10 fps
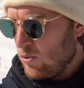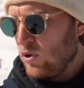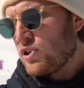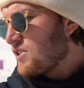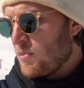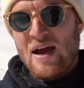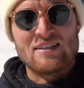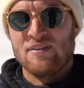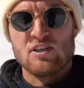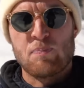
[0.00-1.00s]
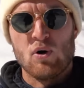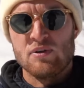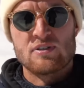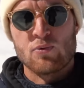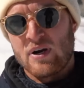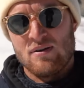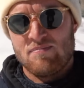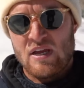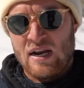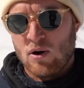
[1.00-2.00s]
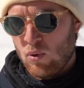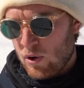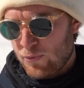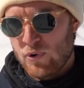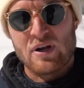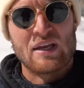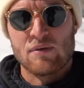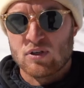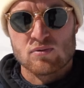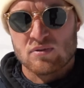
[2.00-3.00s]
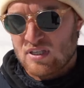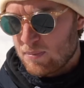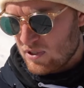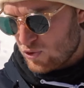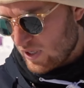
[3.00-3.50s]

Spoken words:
We'll just imagine this pole is a rail, and I'll walk through it and give you some tips and